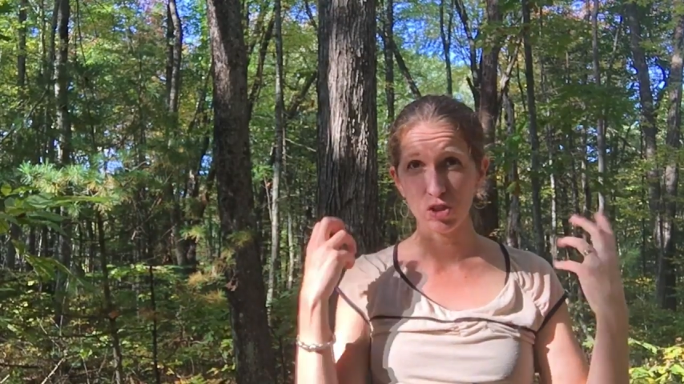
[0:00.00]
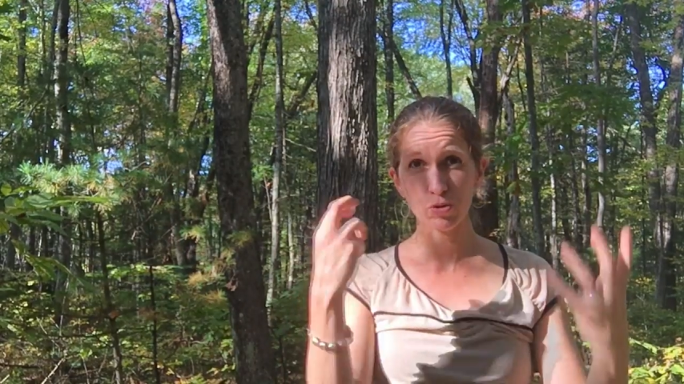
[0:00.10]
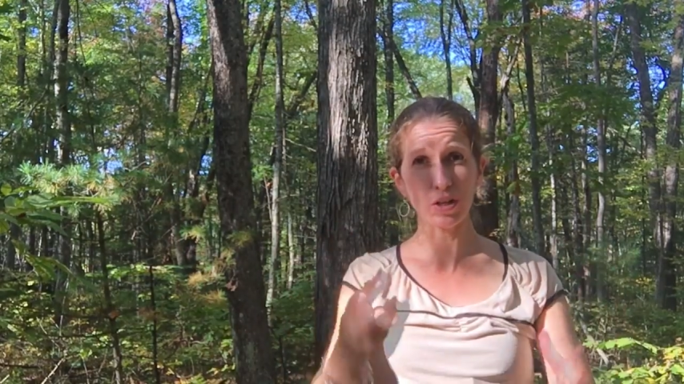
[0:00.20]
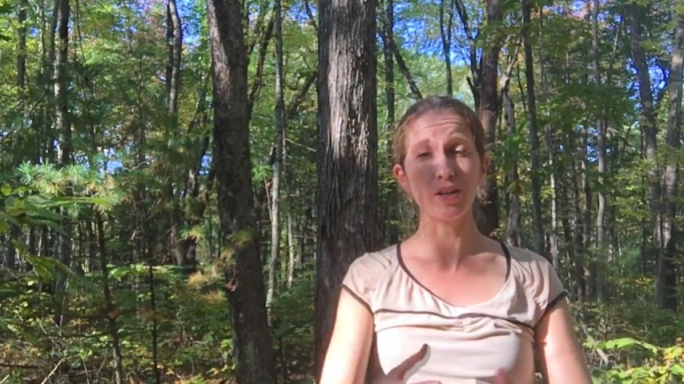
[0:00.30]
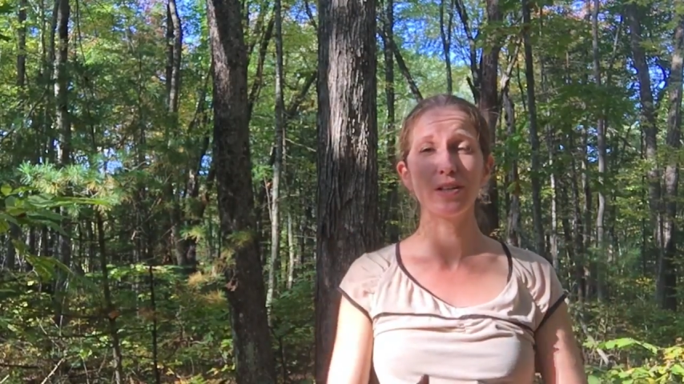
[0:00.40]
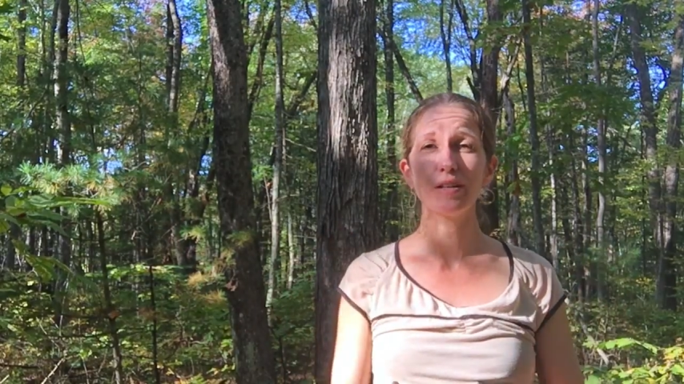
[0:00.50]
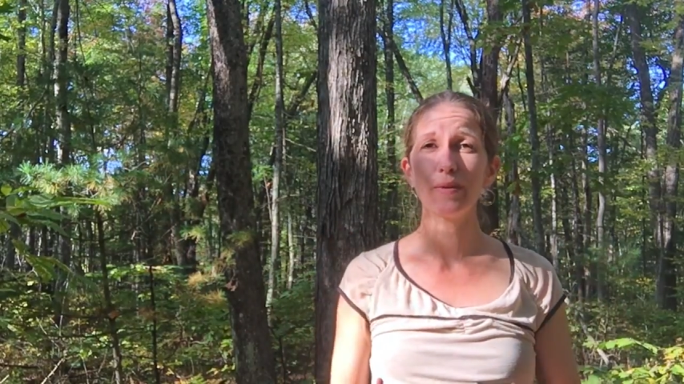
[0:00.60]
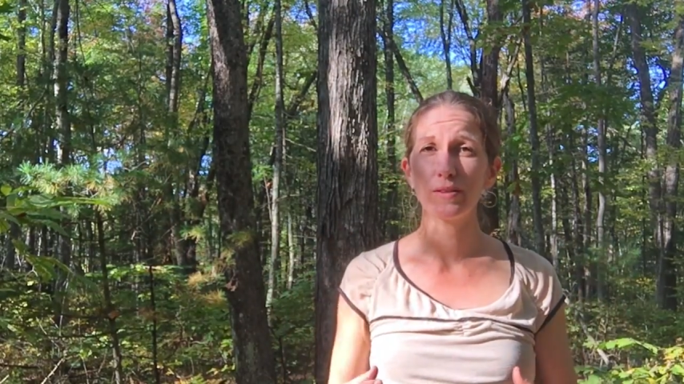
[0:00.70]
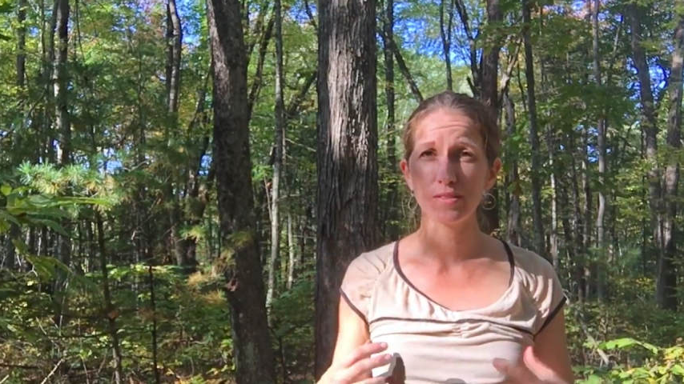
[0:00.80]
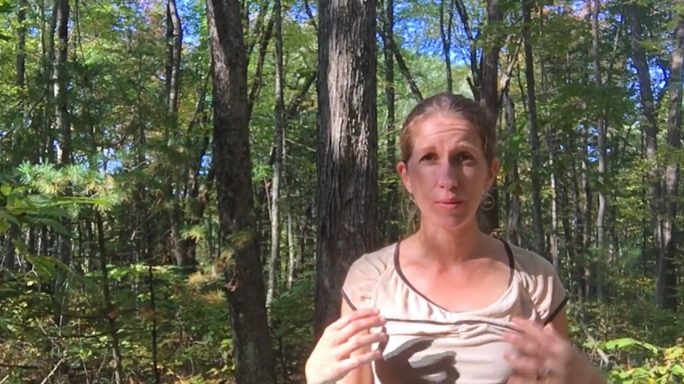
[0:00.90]
triggered
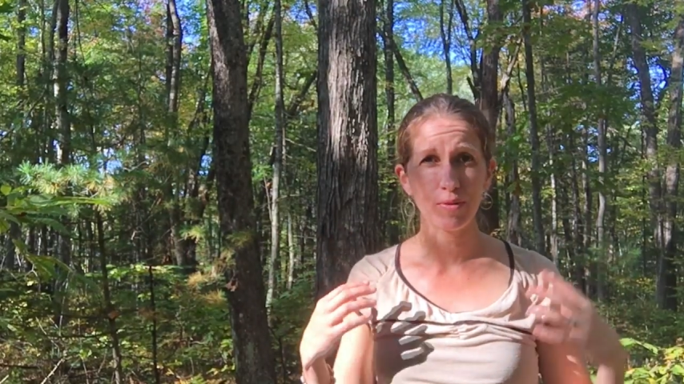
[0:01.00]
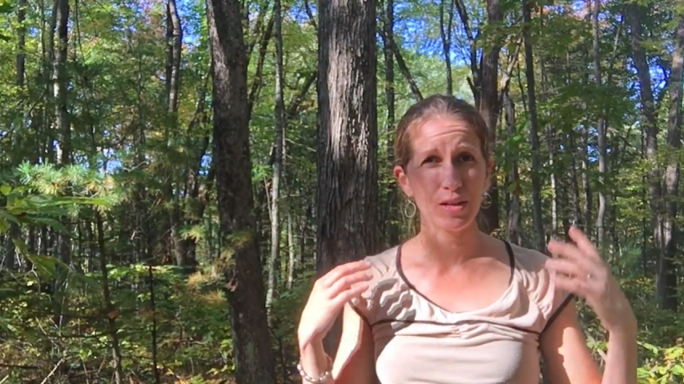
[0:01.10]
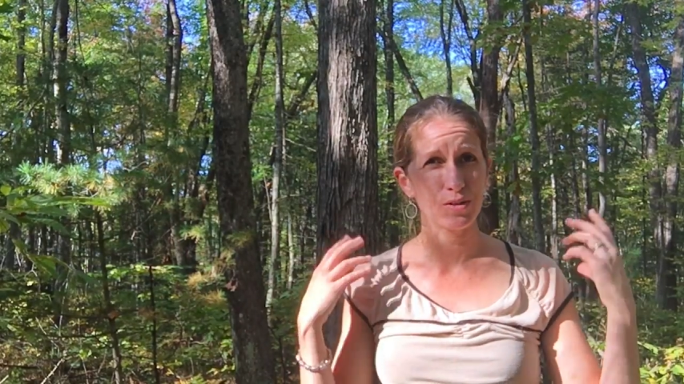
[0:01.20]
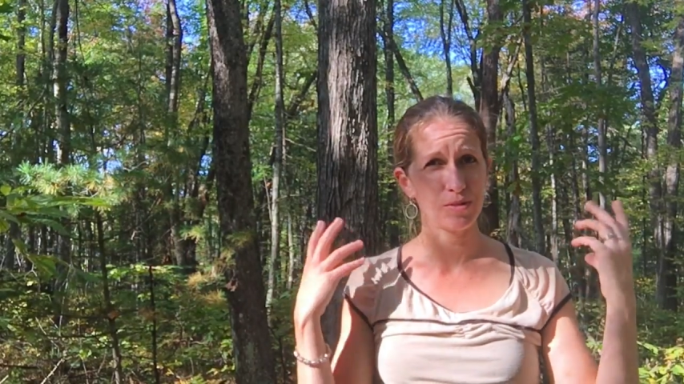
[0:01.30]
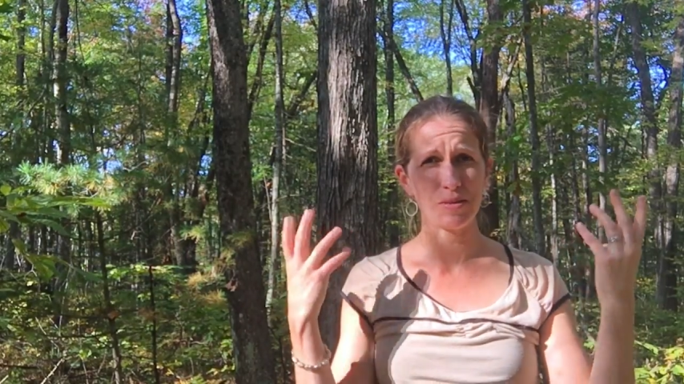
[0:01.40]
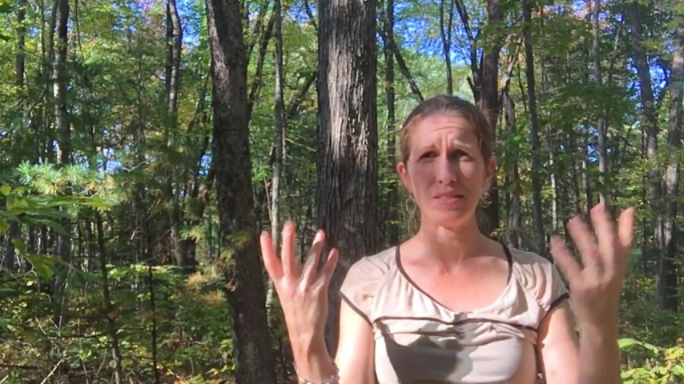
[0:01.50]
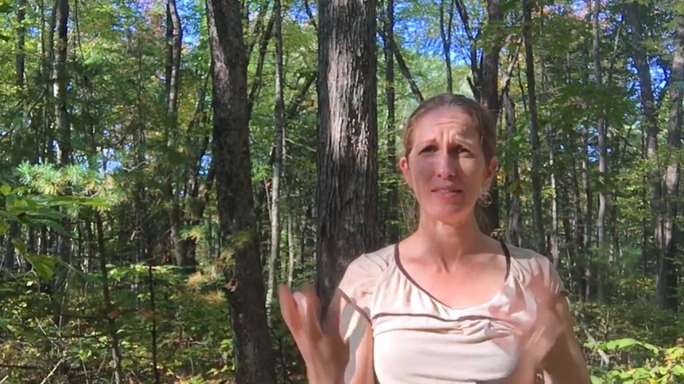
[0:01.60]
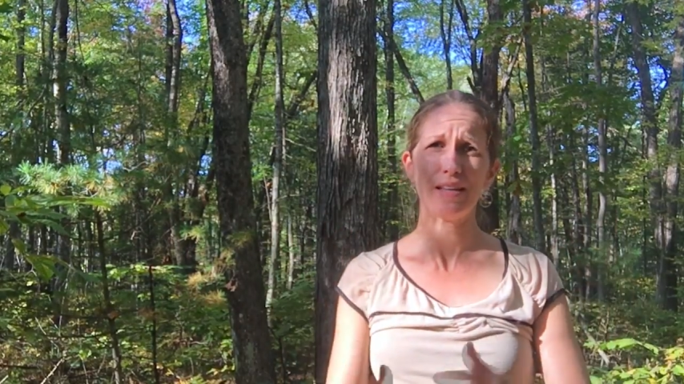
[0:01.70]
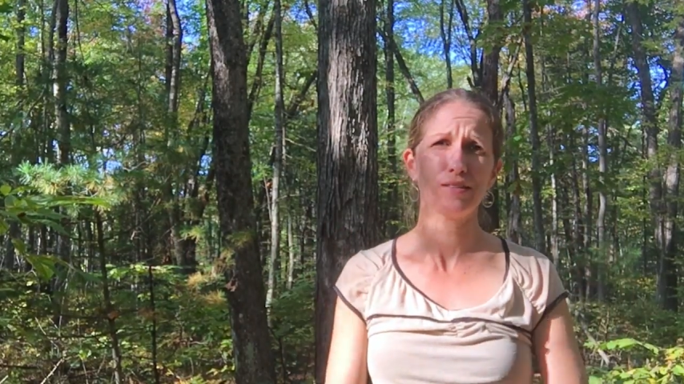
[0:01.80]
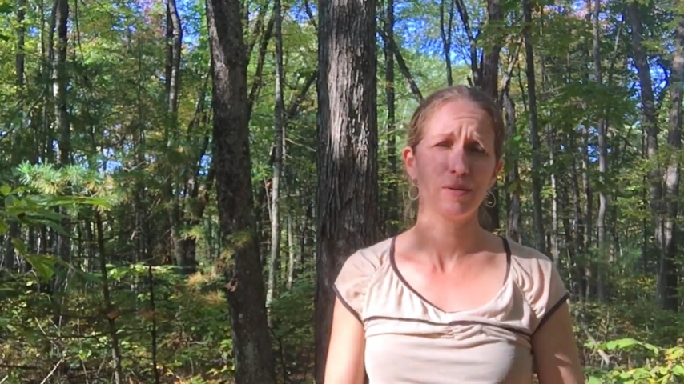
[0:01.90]
about something or somebody
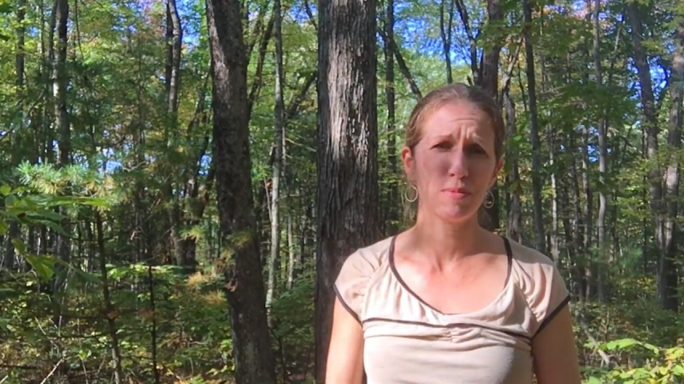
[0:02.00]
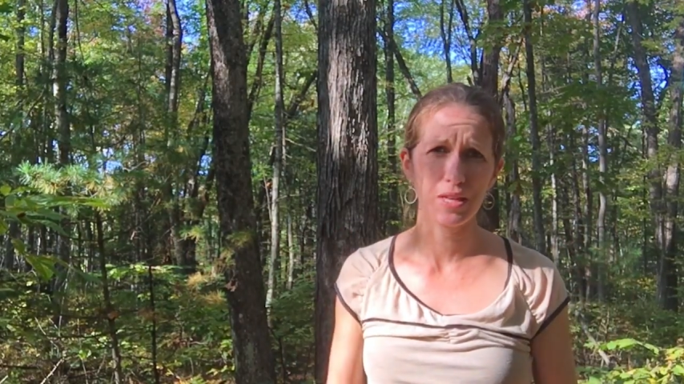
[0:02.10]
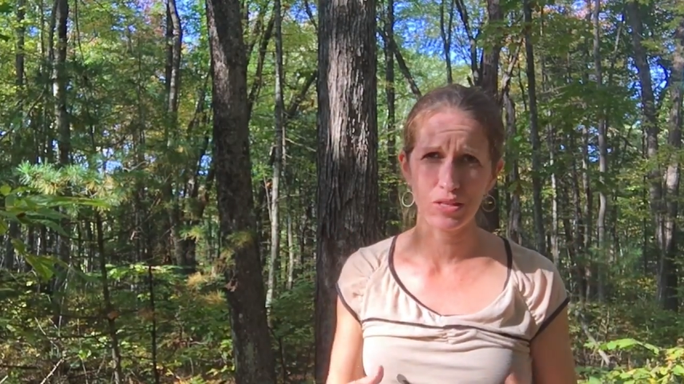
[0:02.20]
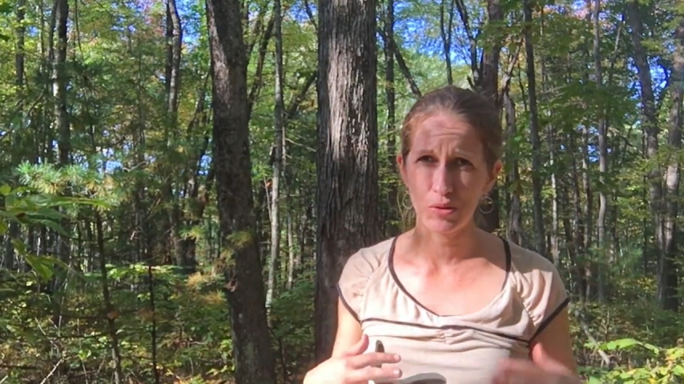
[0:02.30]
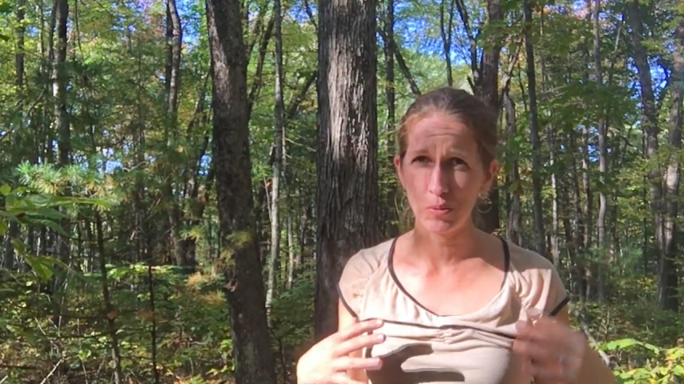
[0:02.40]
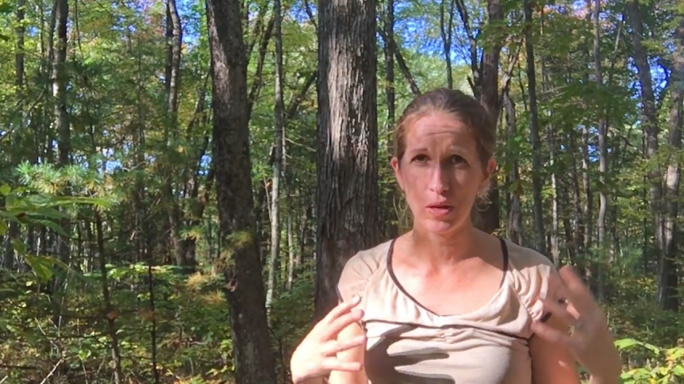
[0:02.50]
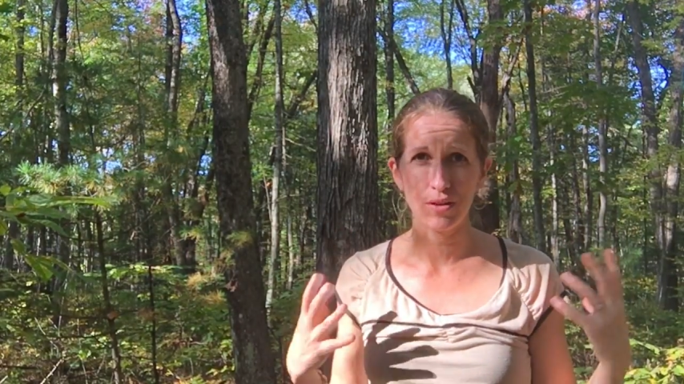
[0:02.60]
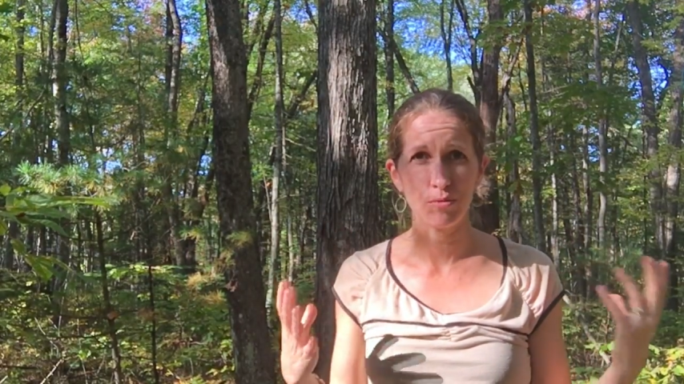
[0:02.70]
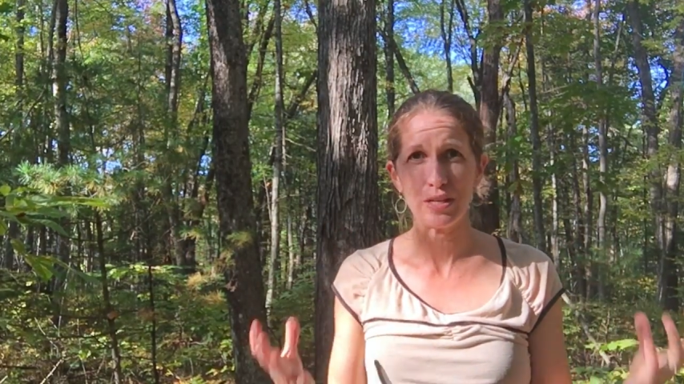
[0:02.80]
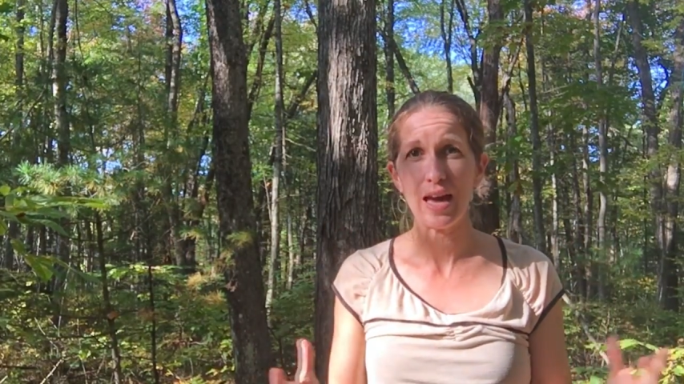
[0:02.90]
says something and you want
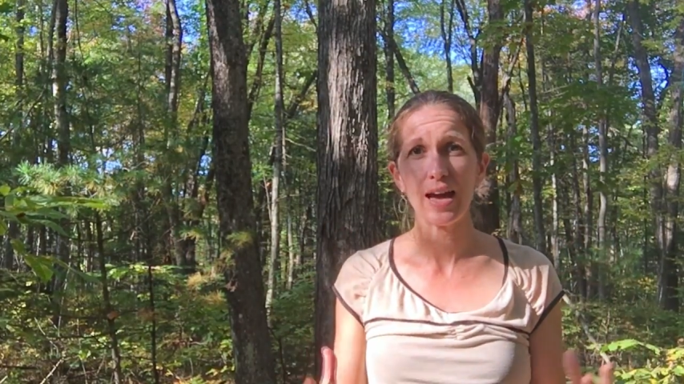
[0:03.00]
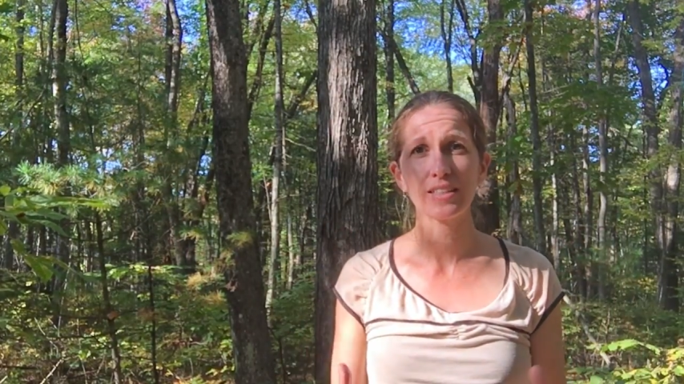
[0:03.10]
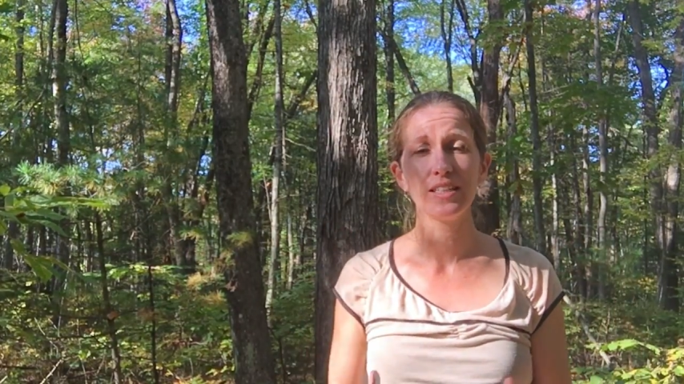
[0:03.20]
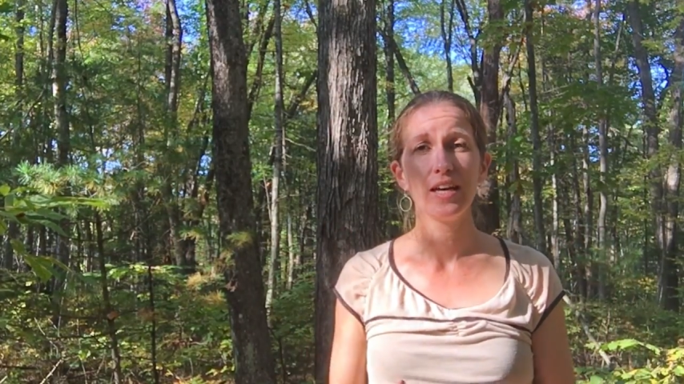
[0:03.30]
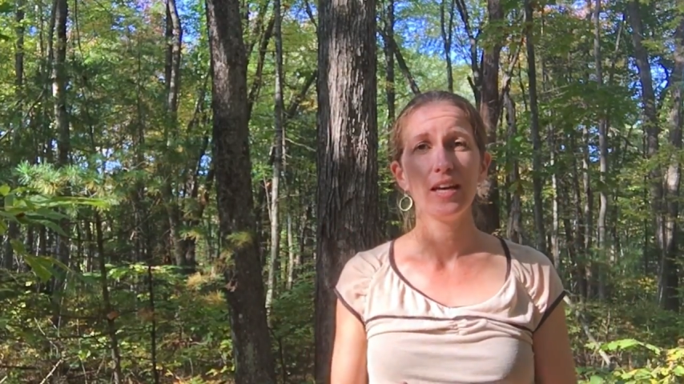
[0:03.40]
to react,